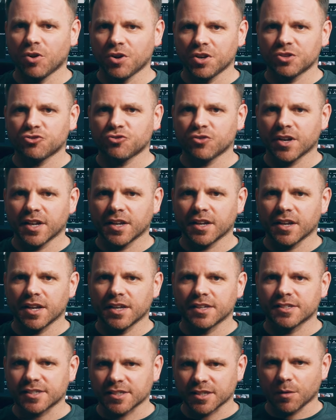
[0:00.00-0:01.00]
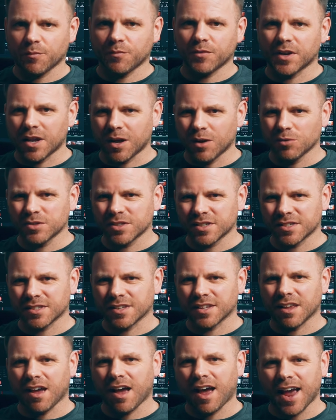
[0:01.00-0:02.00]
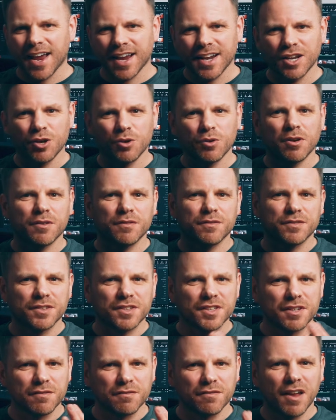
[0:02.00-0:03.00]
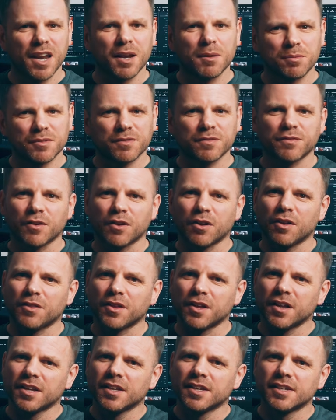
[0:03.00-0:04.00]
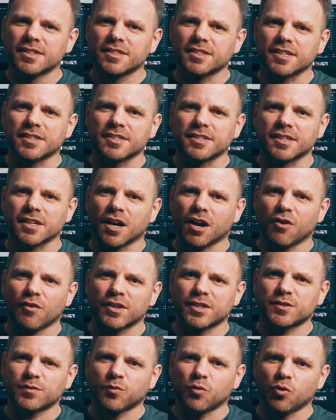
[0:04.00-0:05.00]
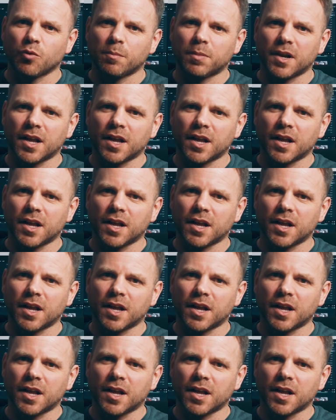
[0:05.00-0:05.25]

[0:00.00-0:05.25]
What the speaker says: monitoring is something else that Haylou have developed further since the RS4